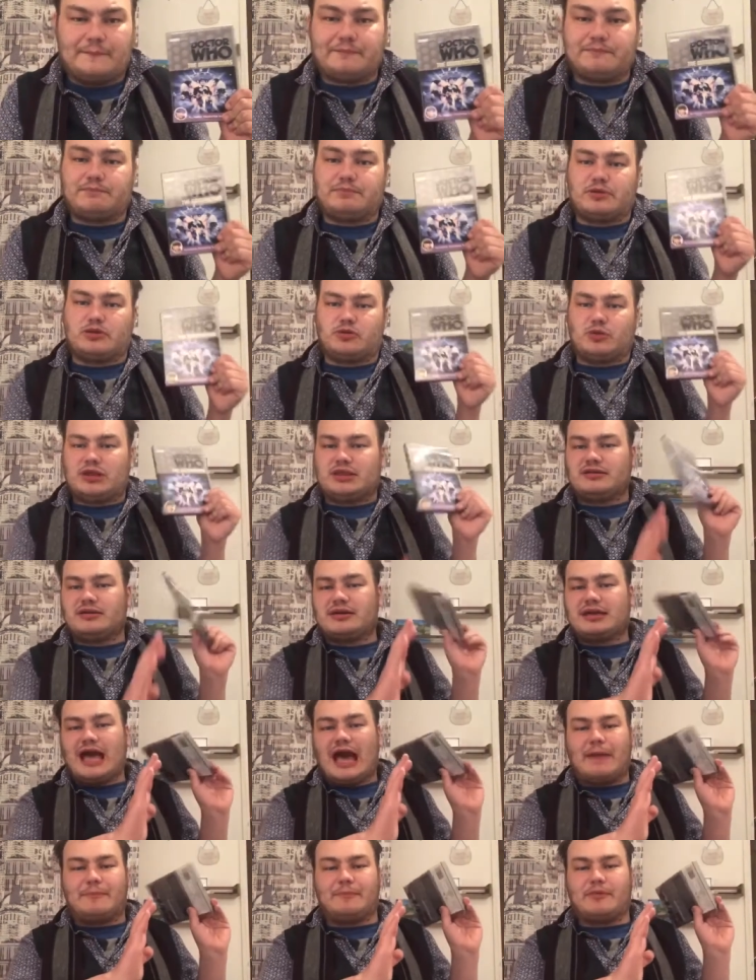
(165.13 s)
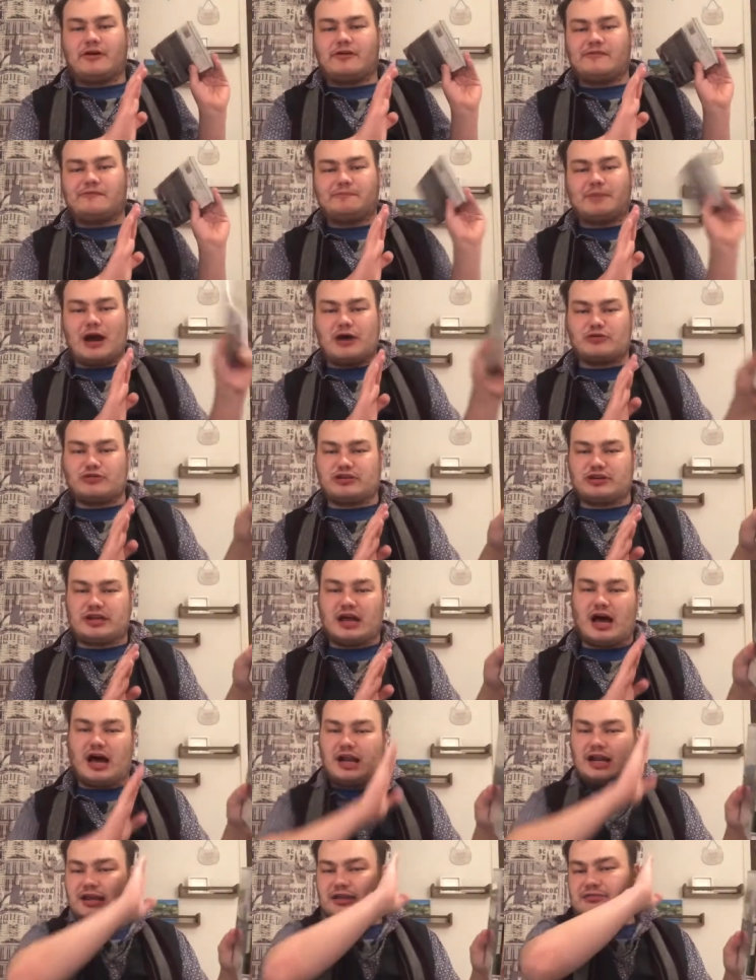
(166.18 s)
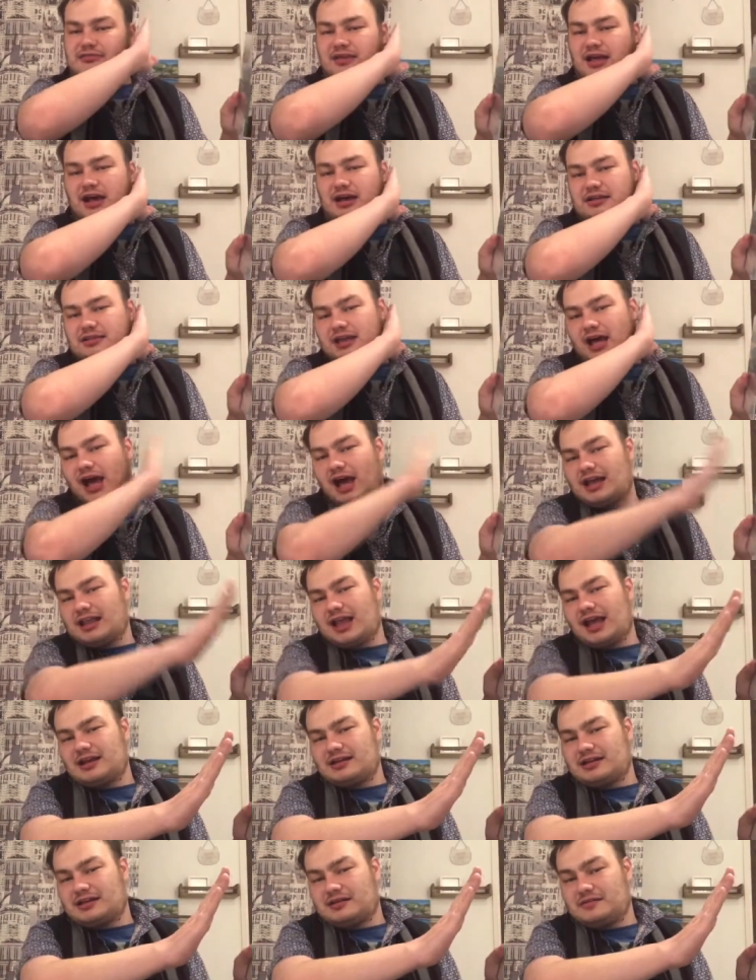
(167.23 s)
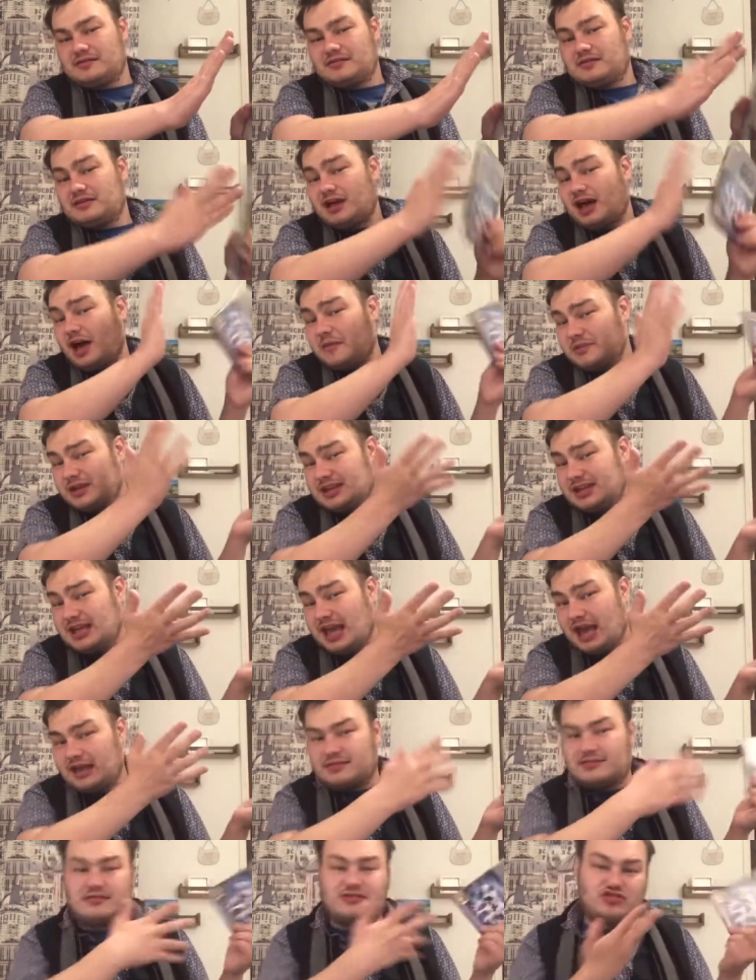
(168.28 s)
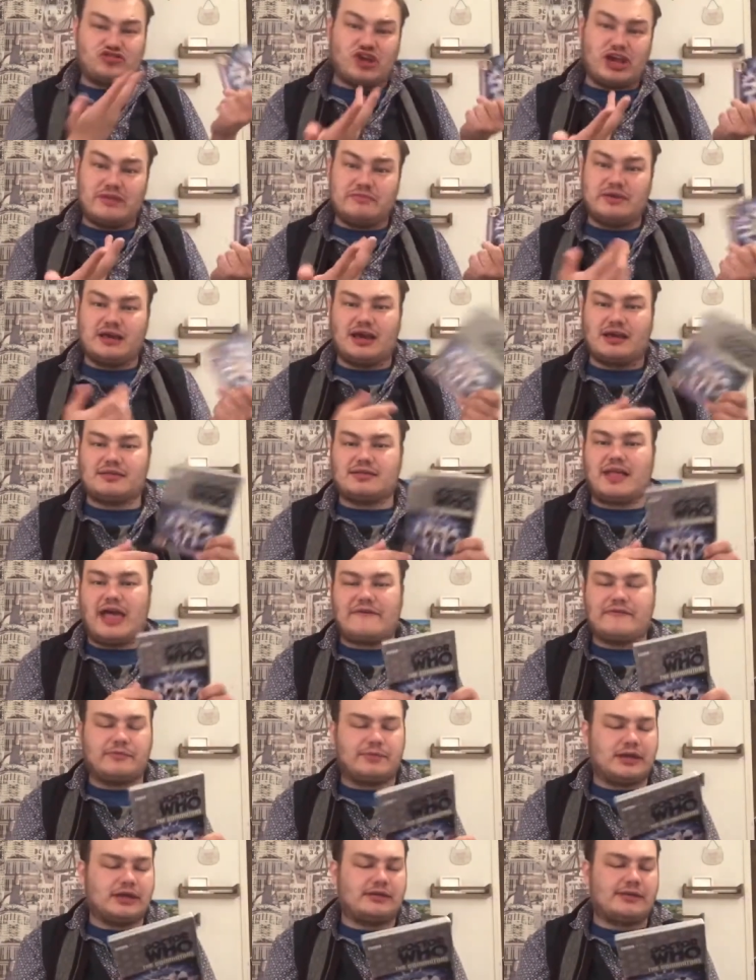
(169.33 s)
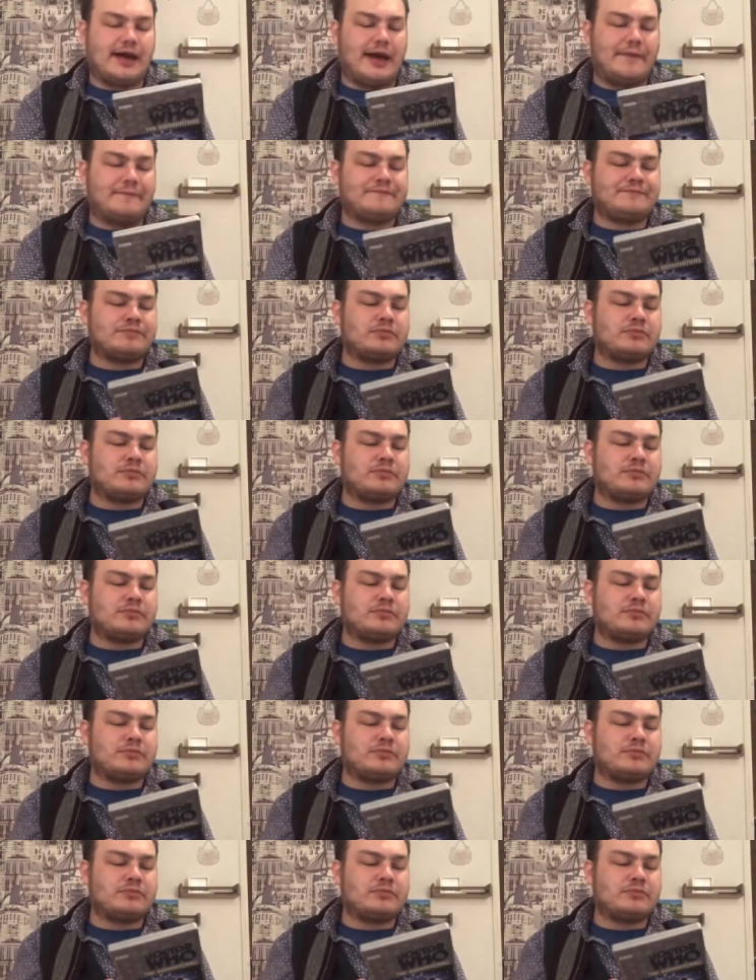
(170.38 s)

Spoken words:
between the gap of Power of the Daleks and the Highlanders. I'm going to guess, because Jamie has never been there.